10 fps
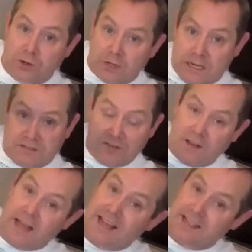underneath the
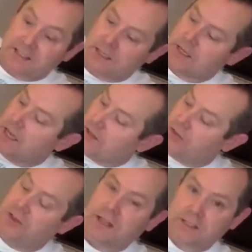legs.
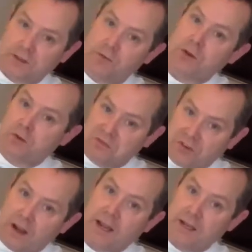This, if you can
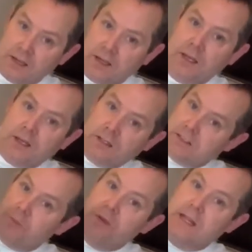find
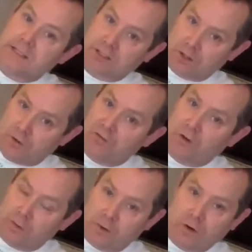something that's a little
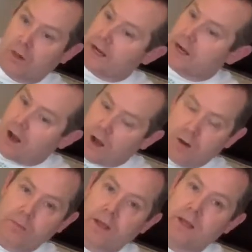firmer, like an
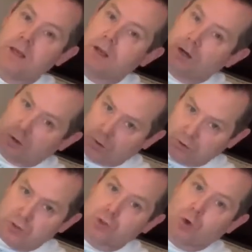ottoman or a
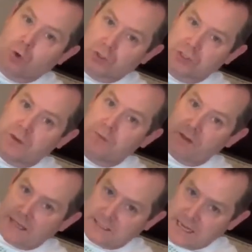stool or something
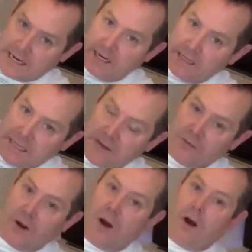that's not going to give
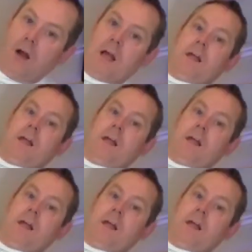it all,